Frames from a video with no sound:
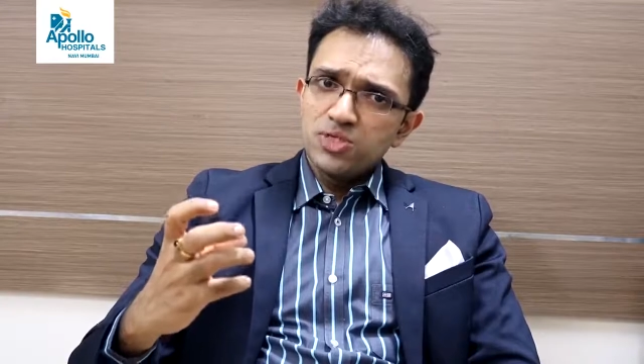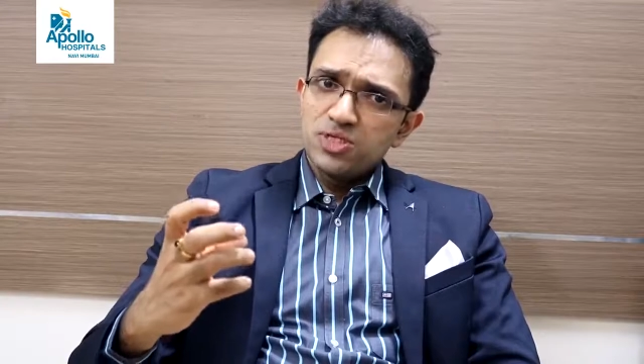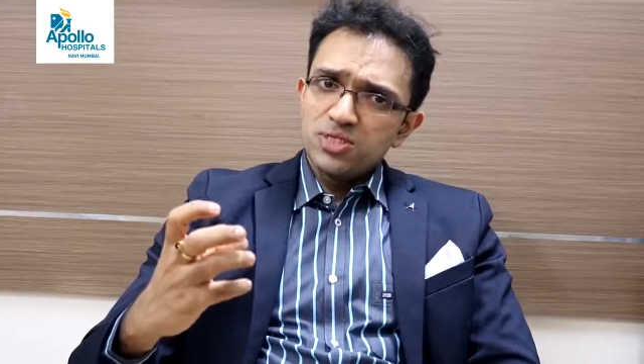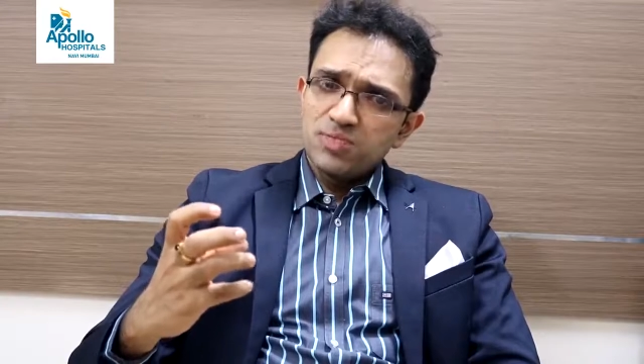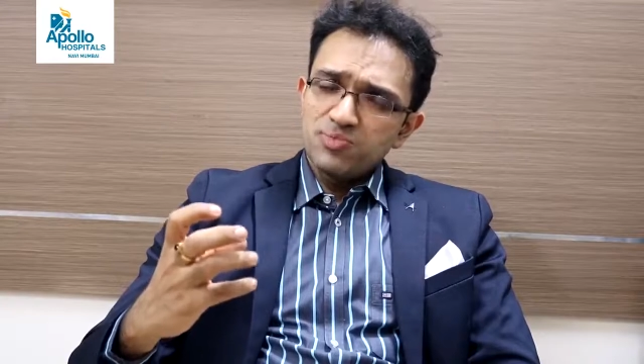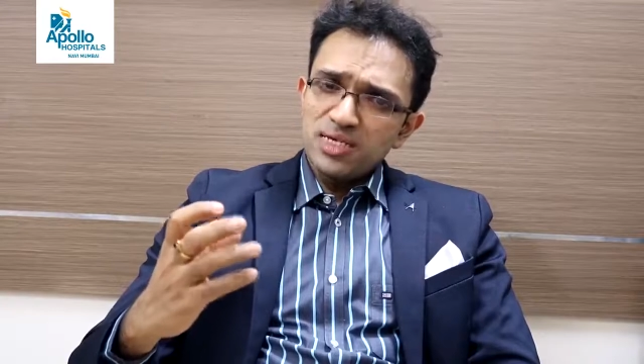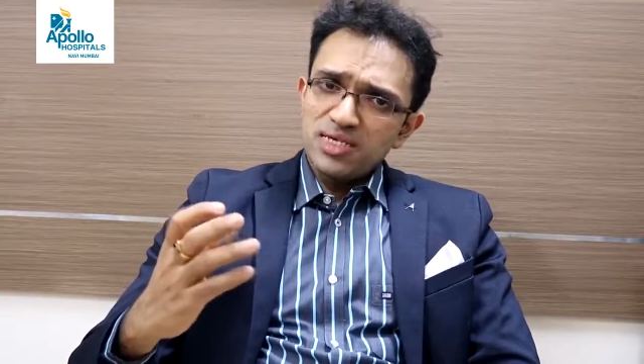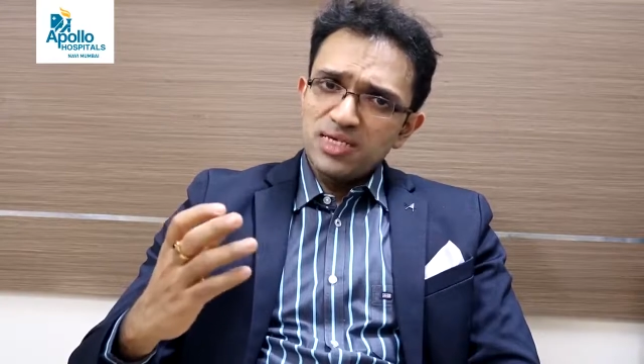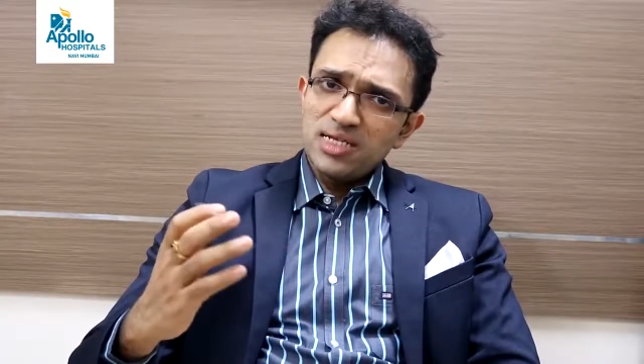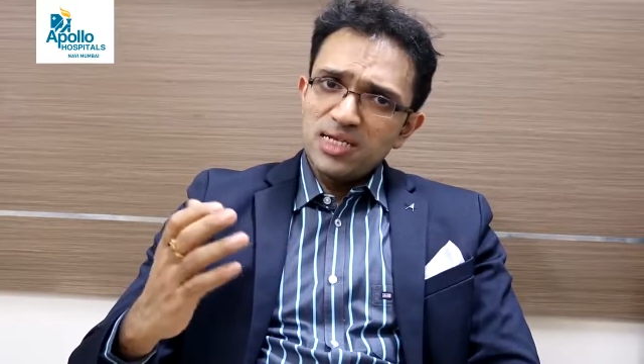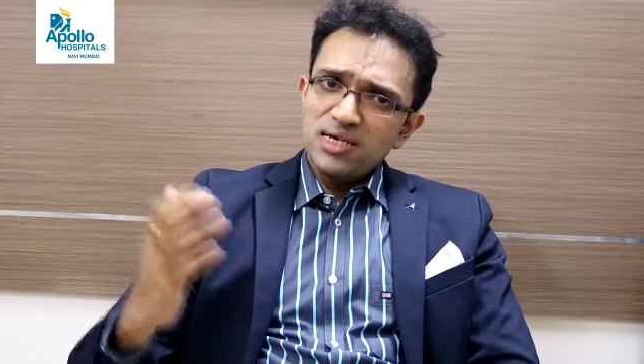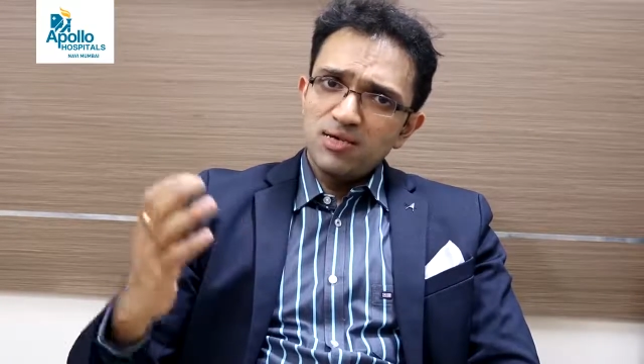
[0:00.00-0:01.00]
which is
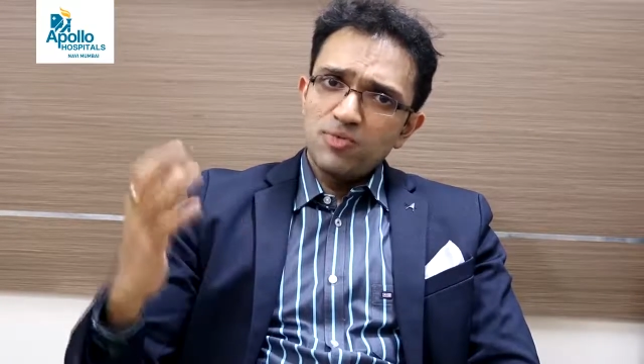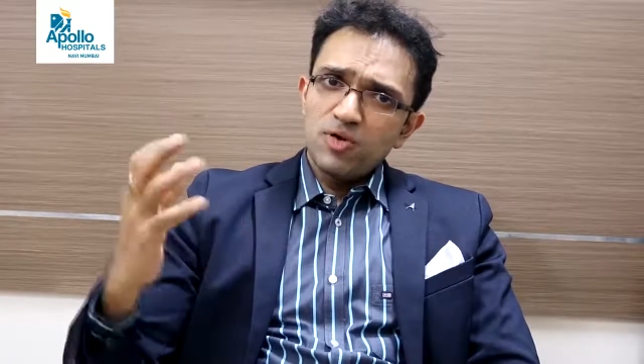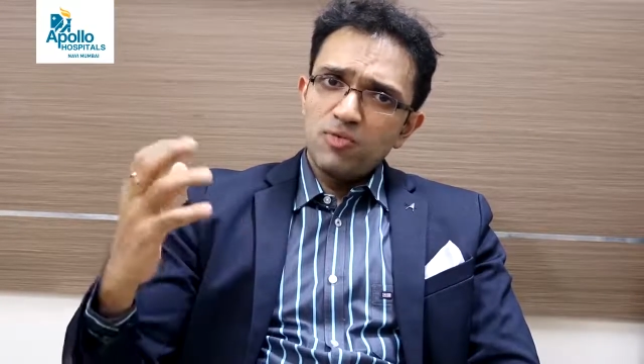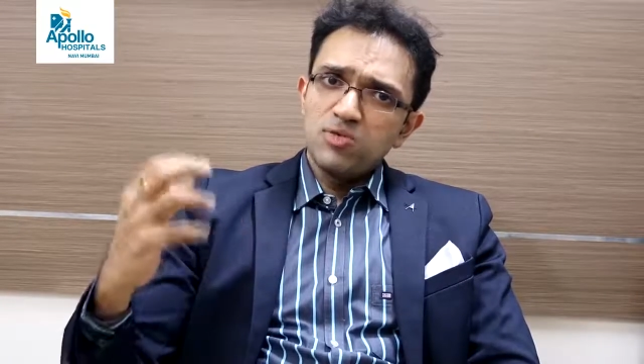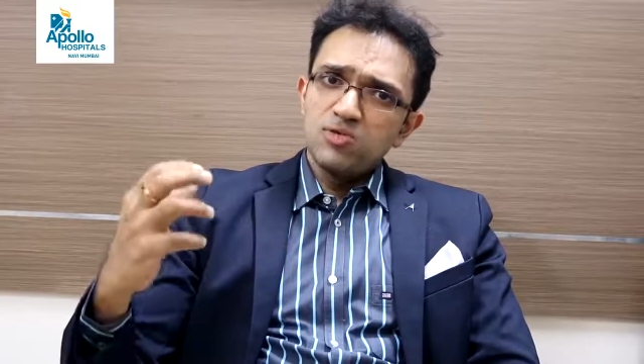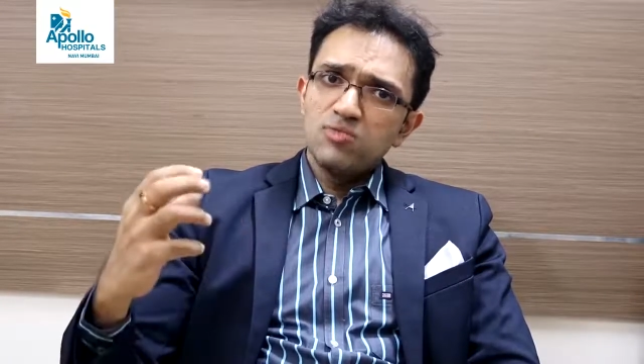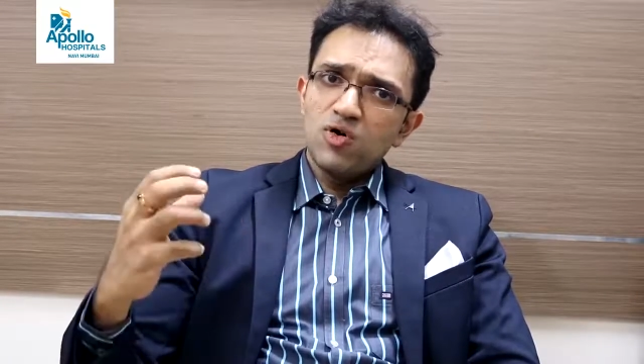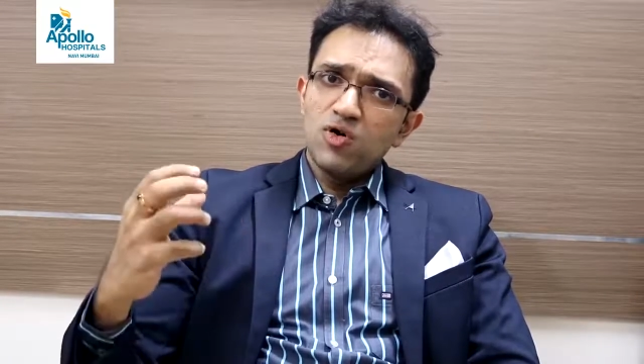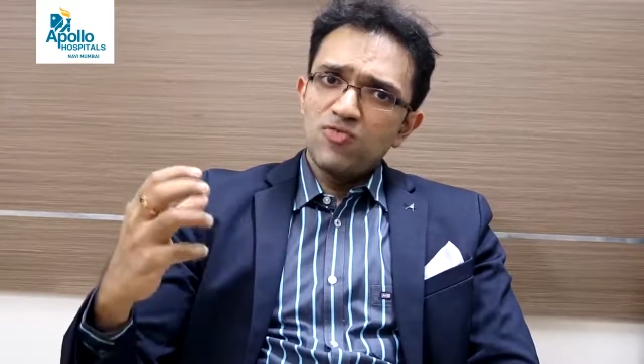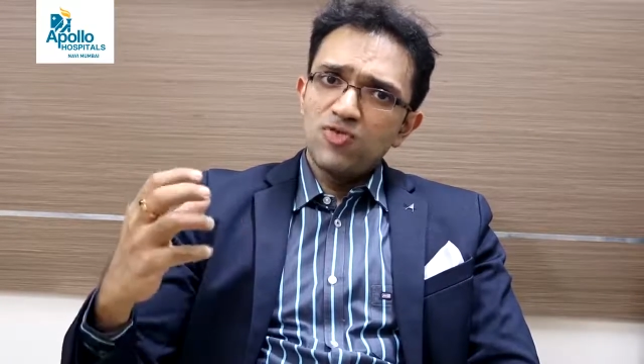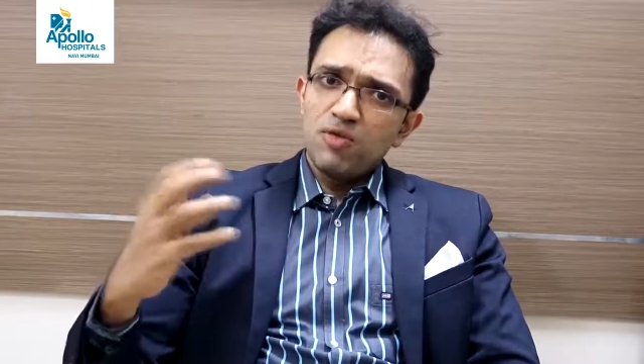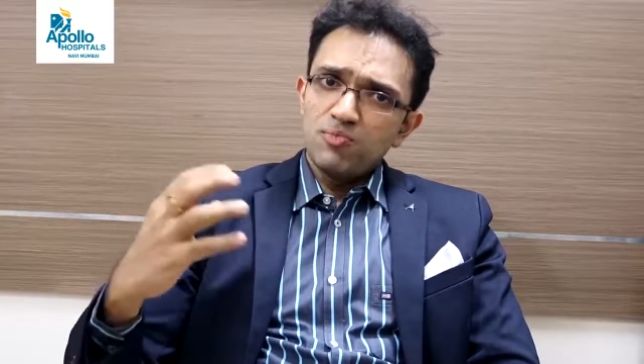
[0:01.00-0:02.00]
basically a problem
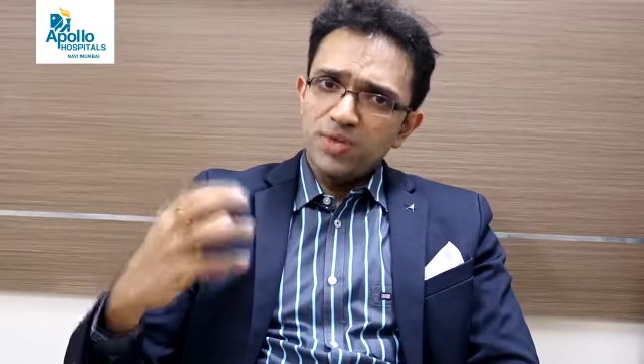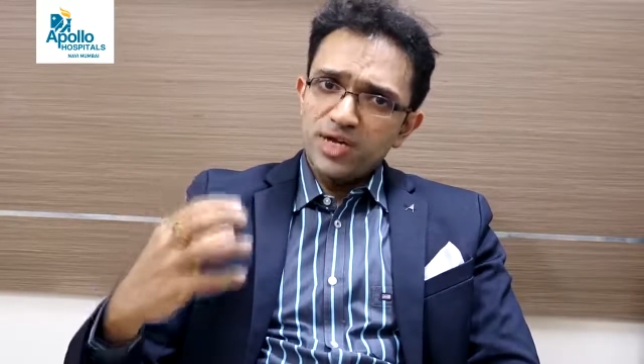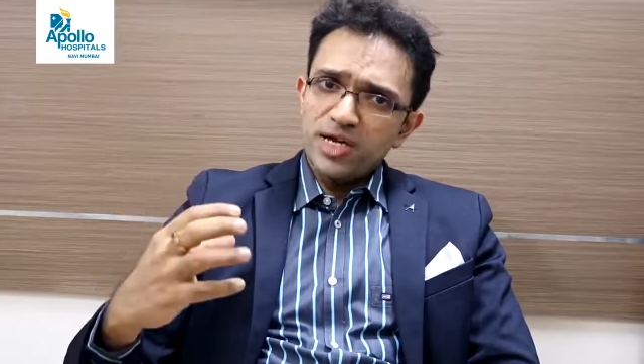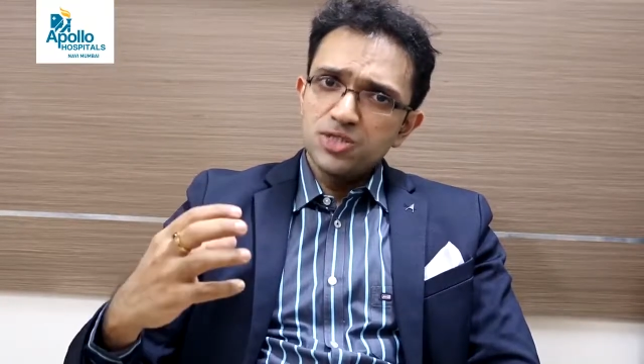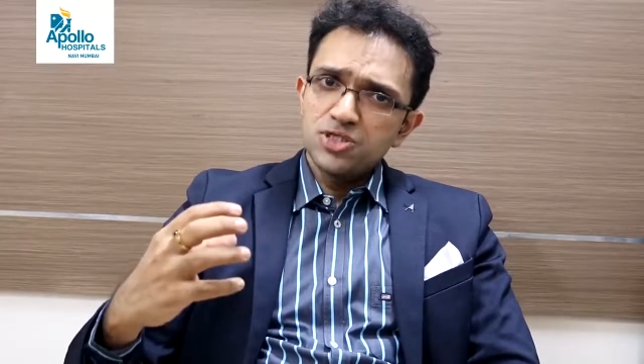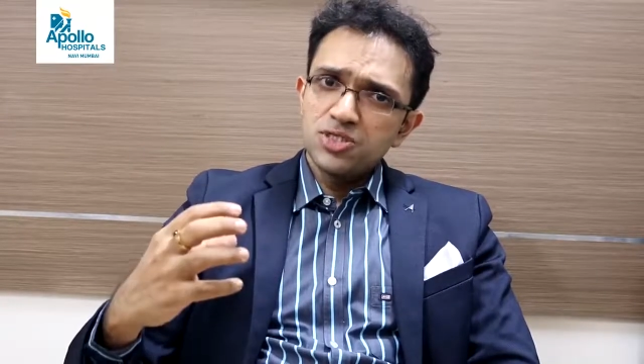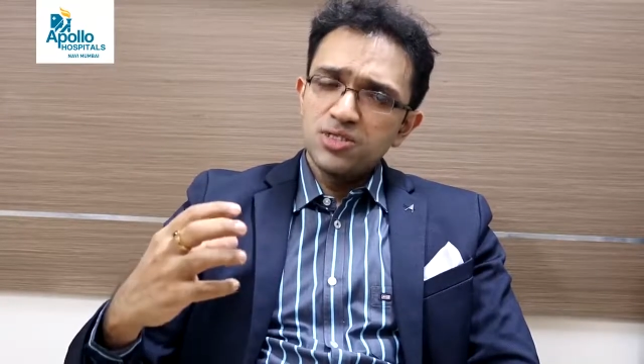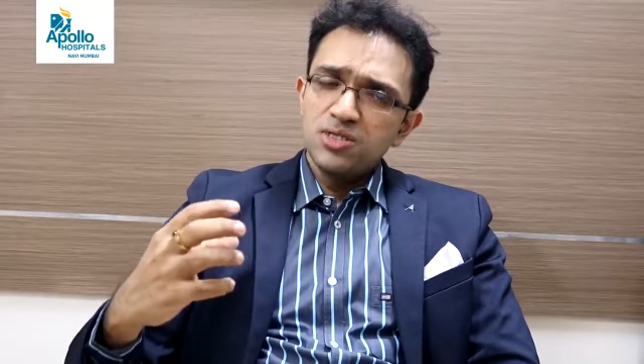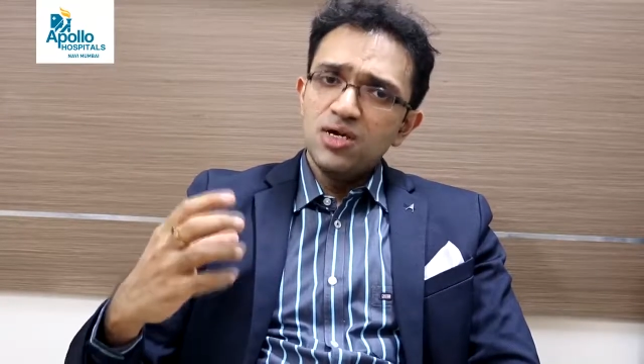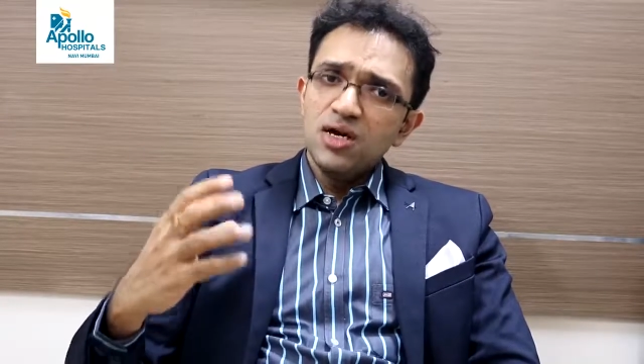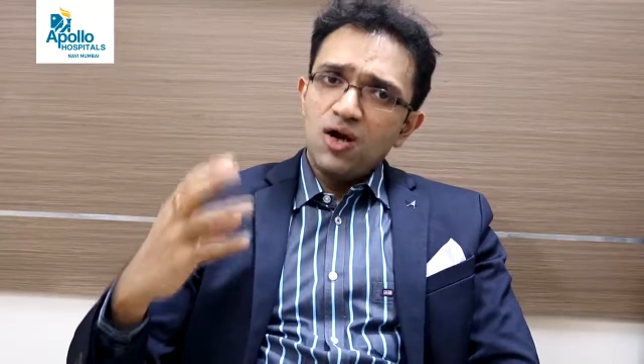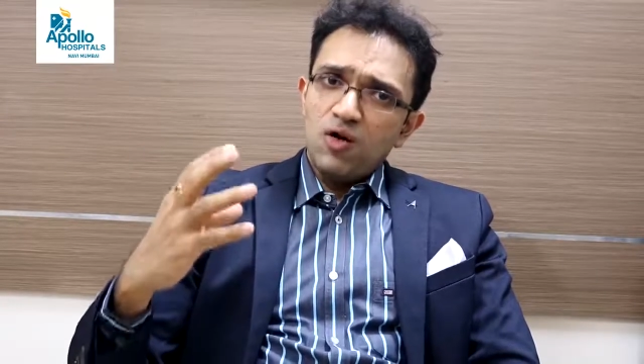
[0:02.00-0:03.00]
of comprehension